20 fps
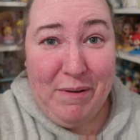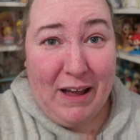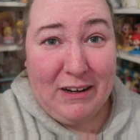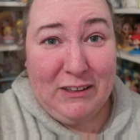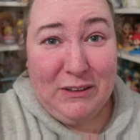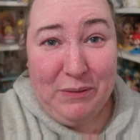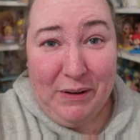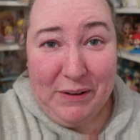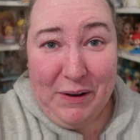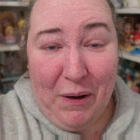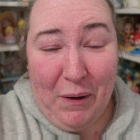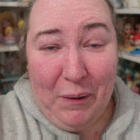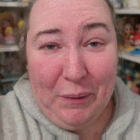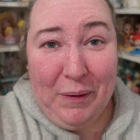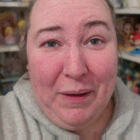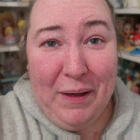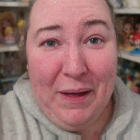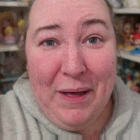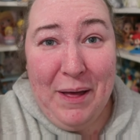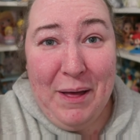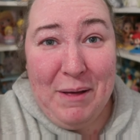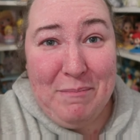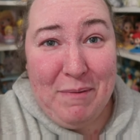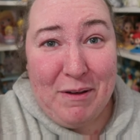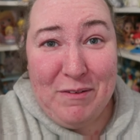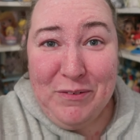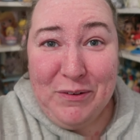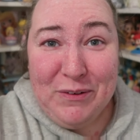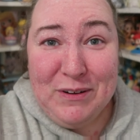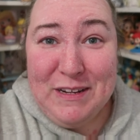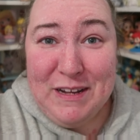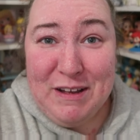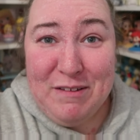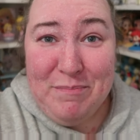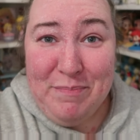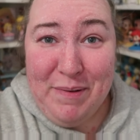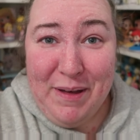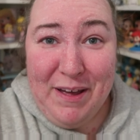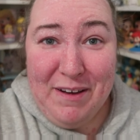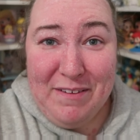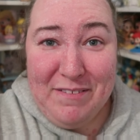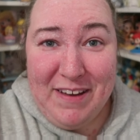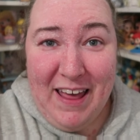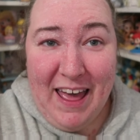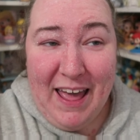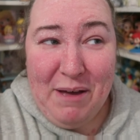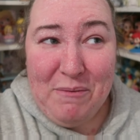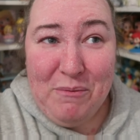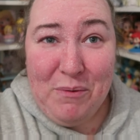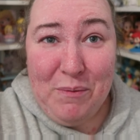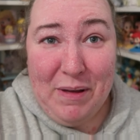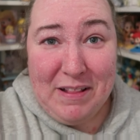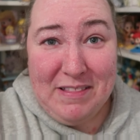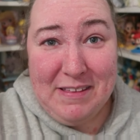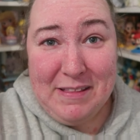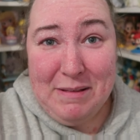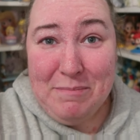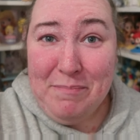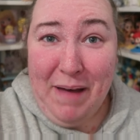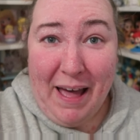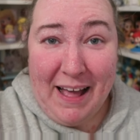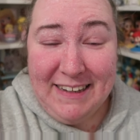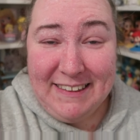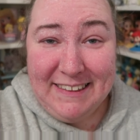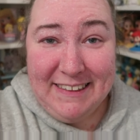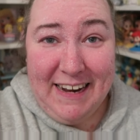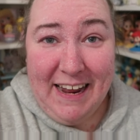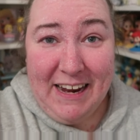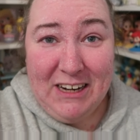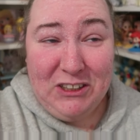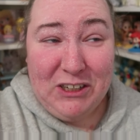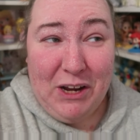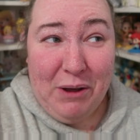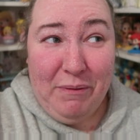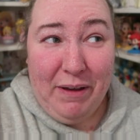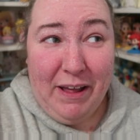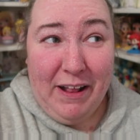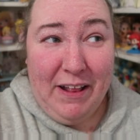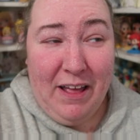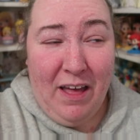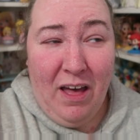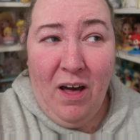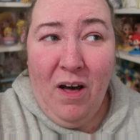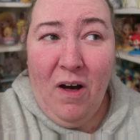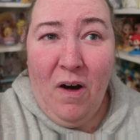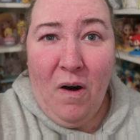We actually went on my 40th birthday and we went to the matinee showing